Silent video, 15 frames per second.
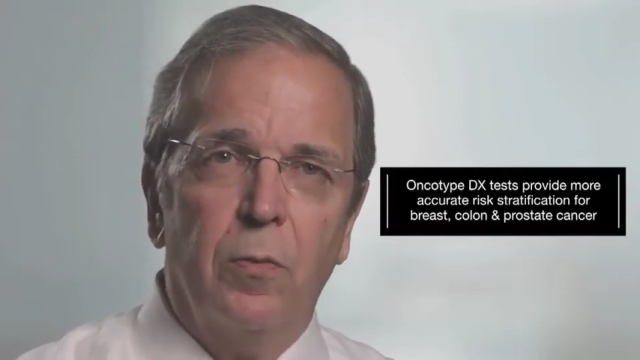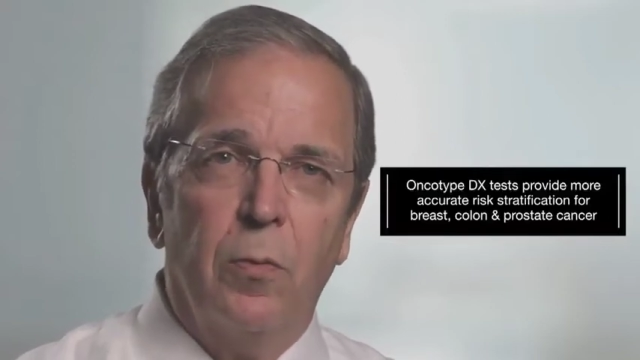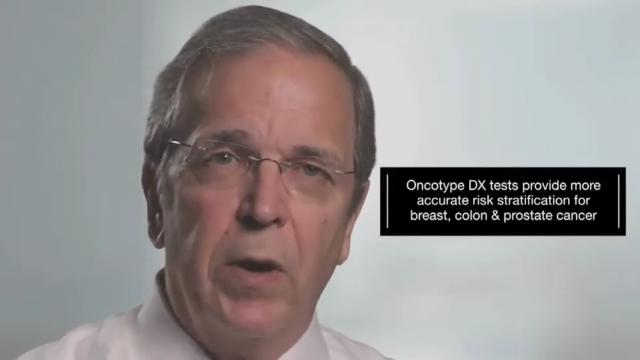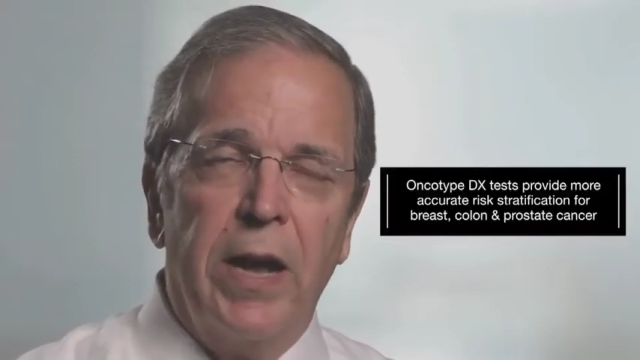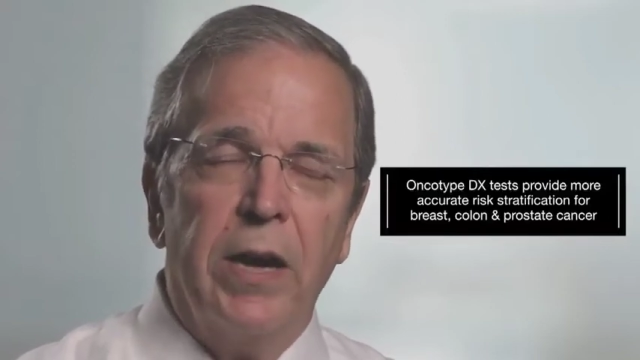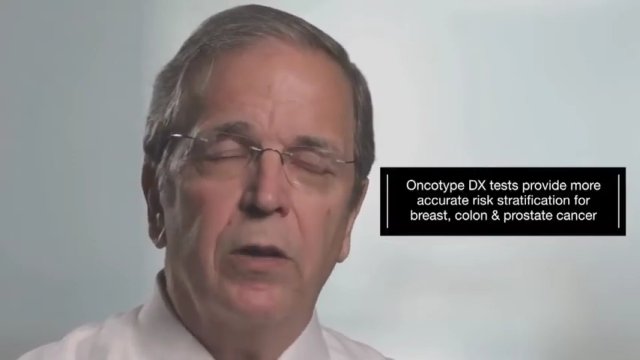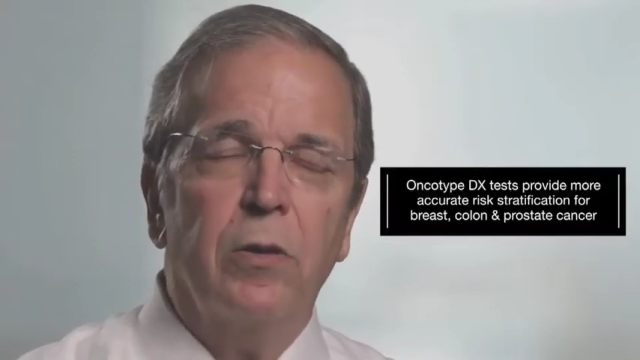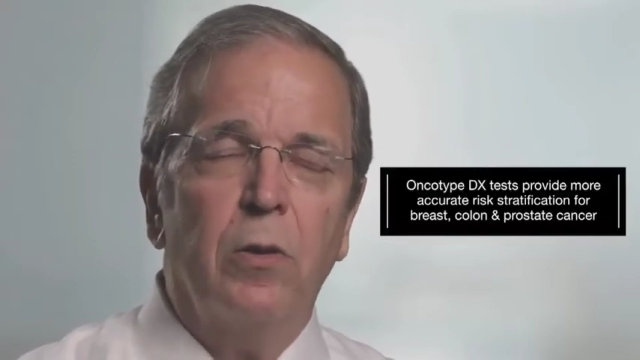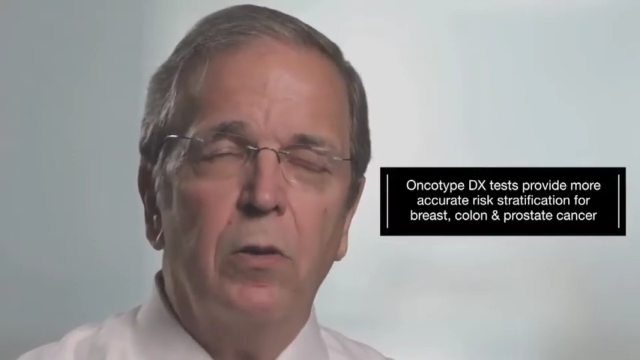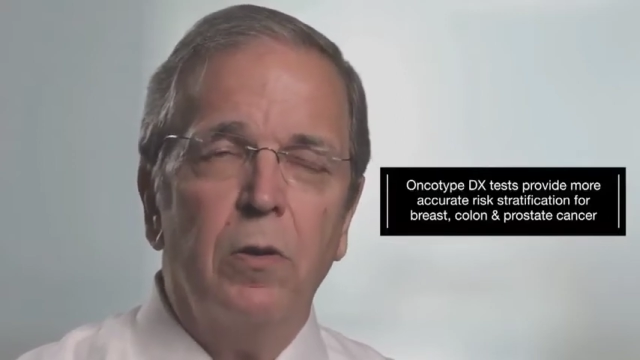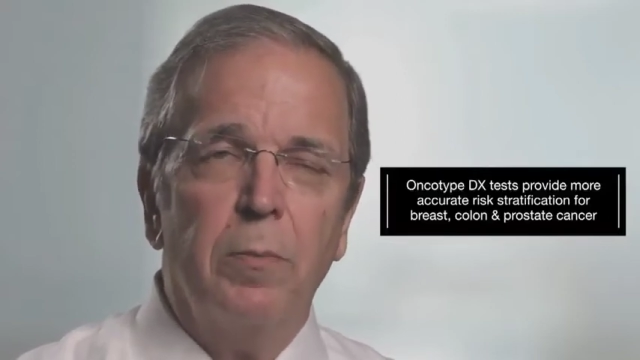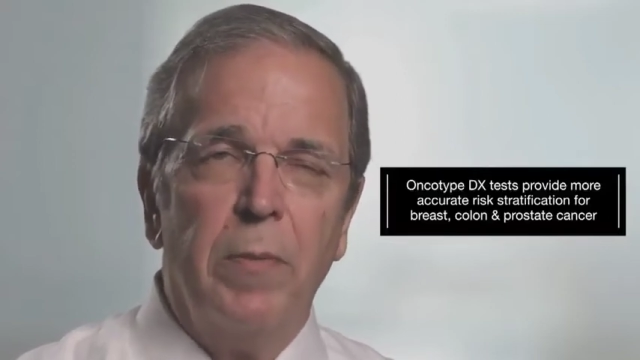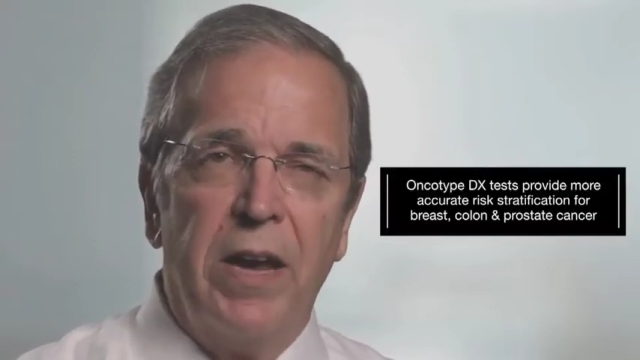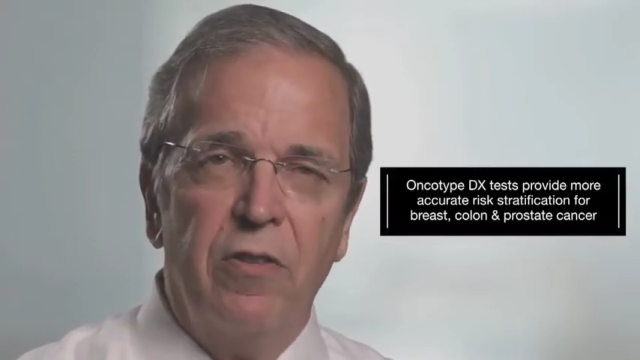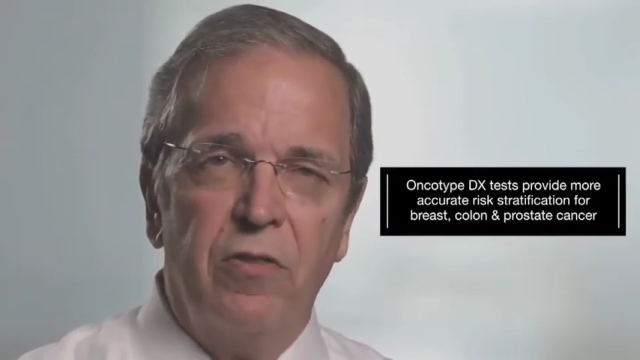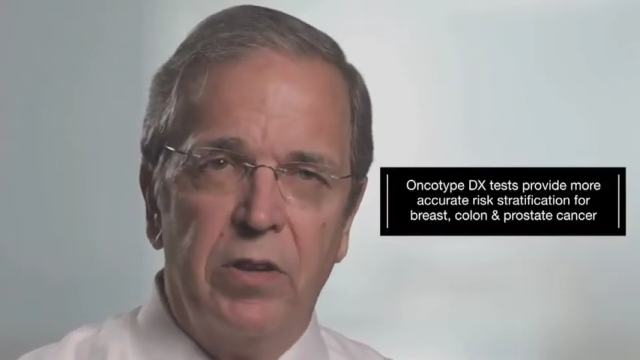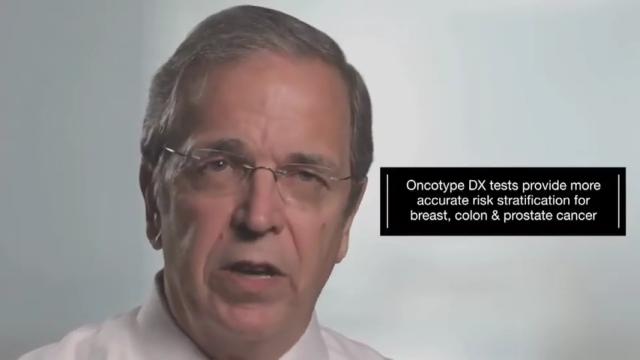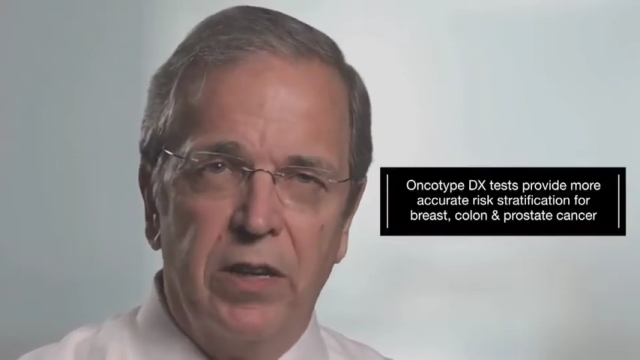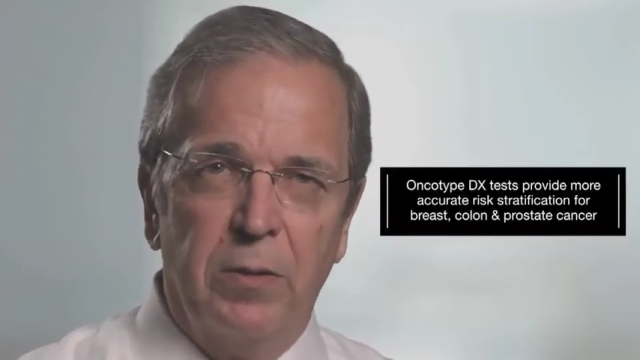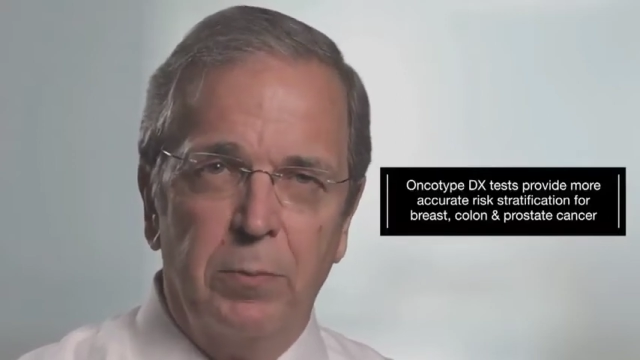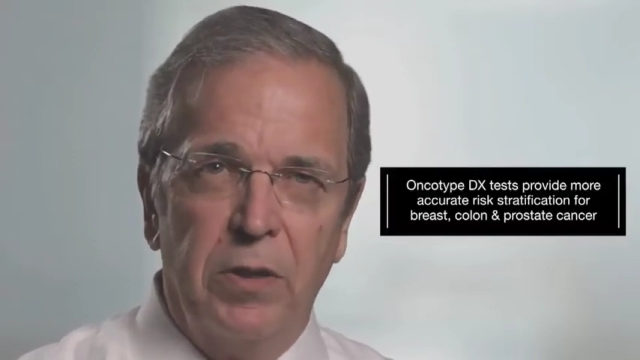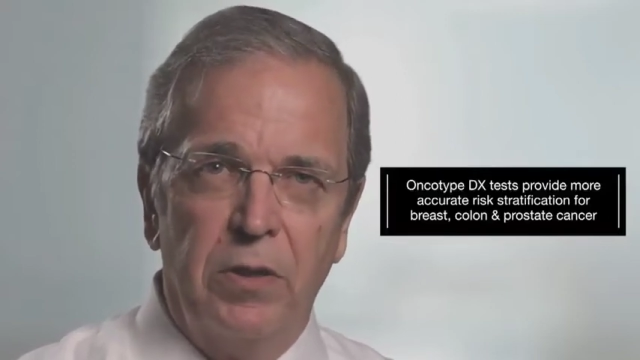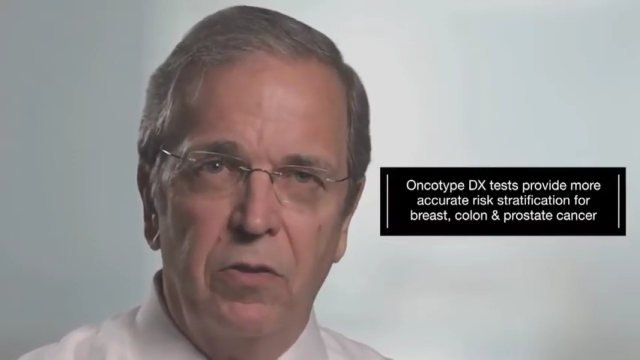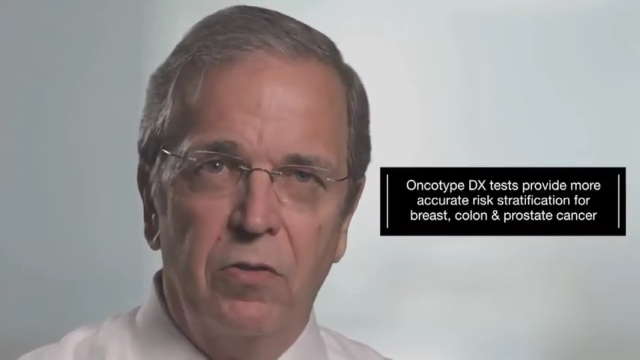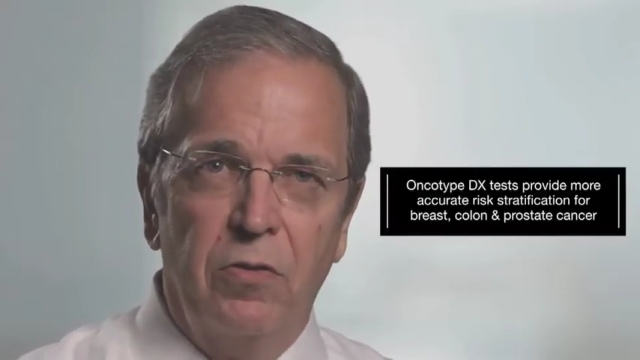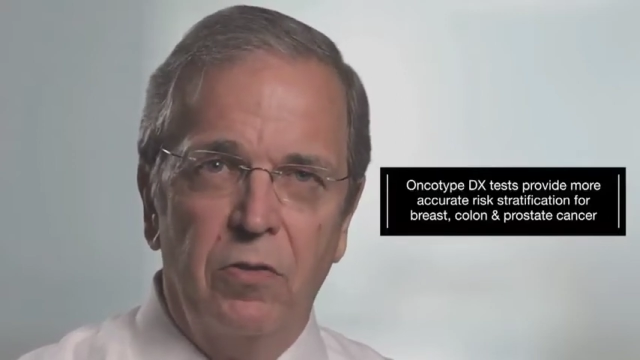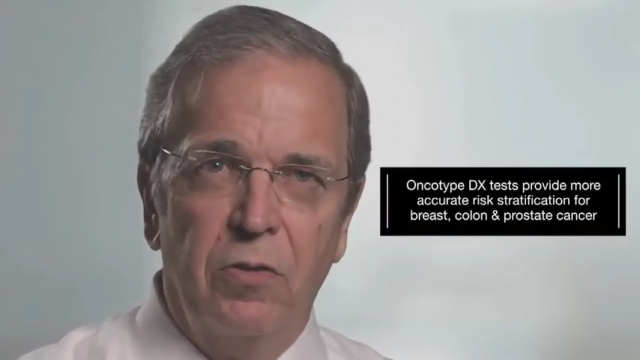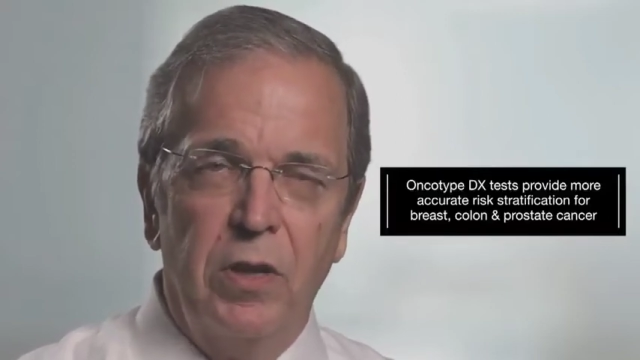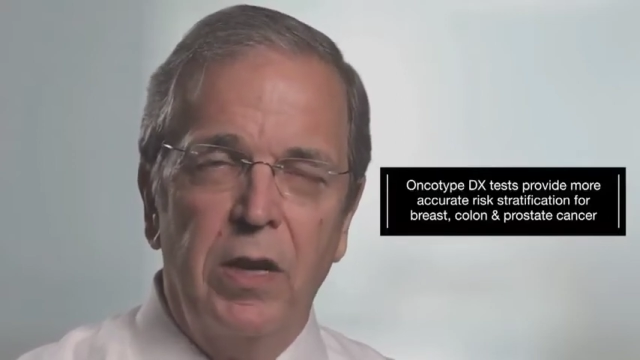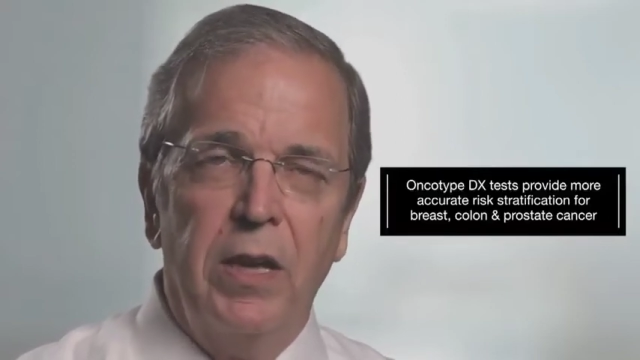radical
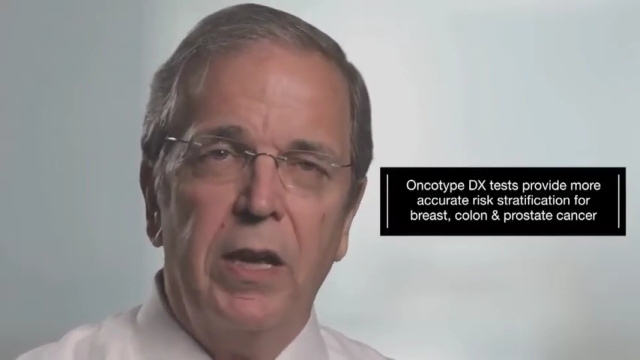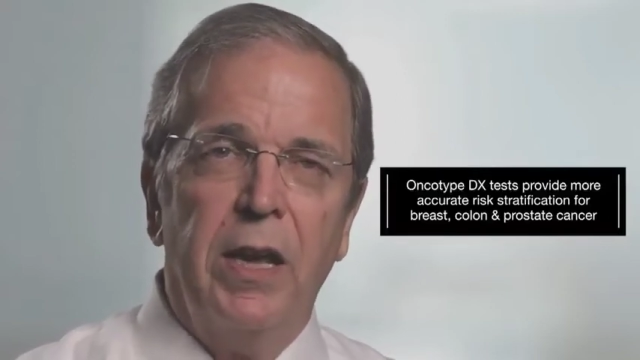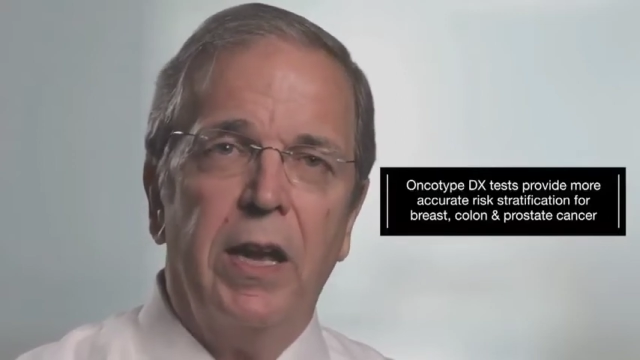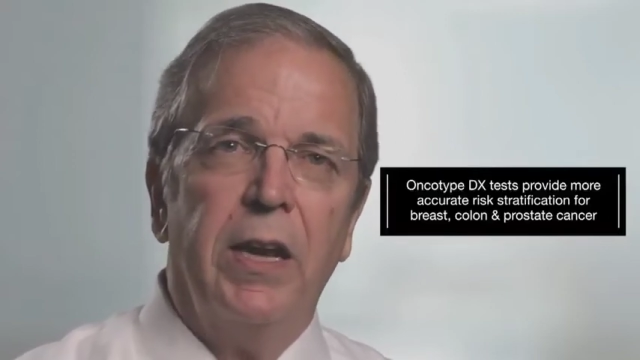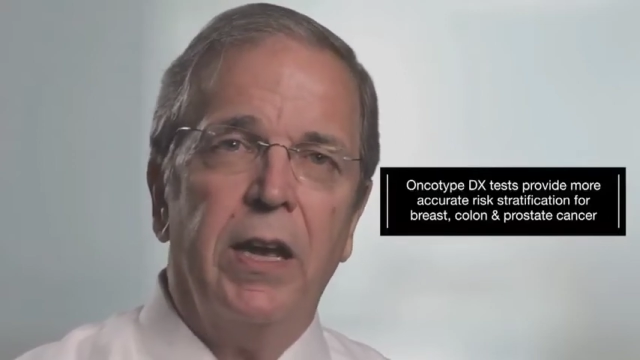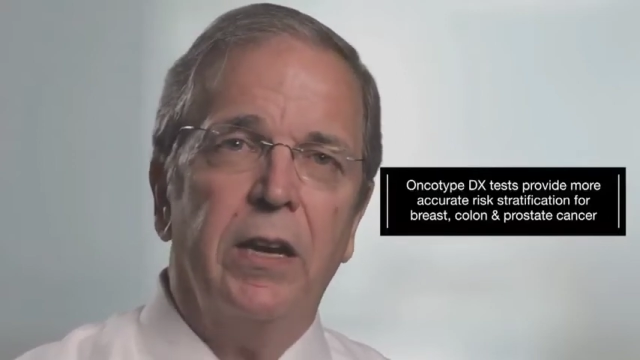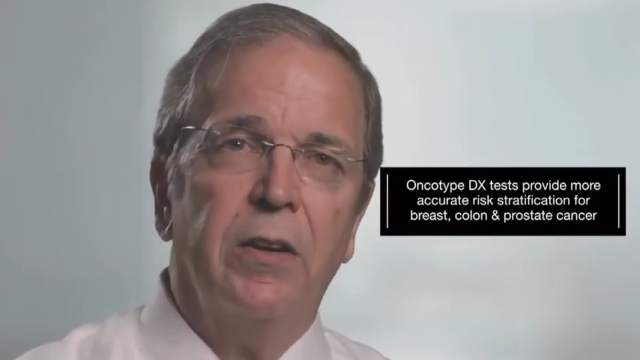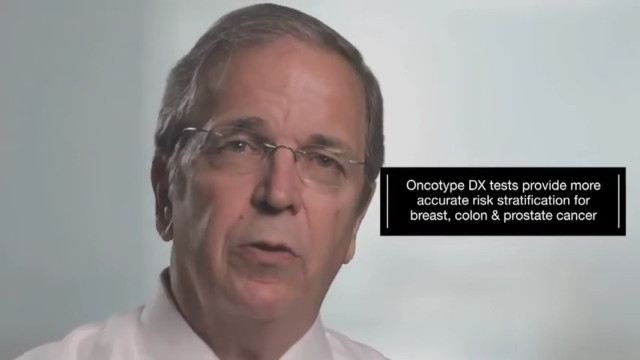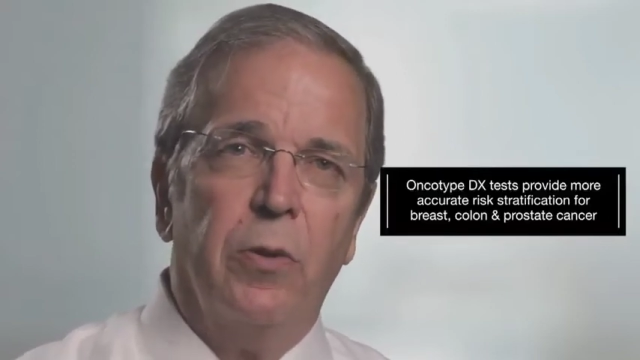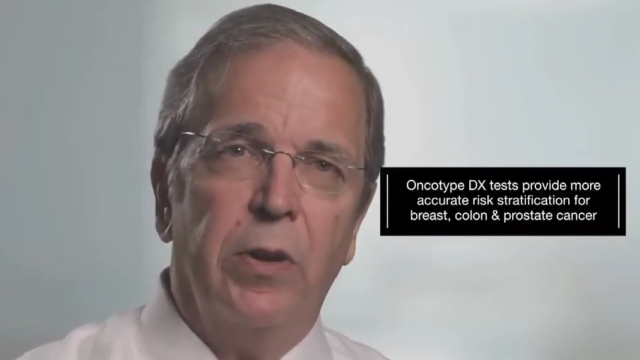mastectomies and had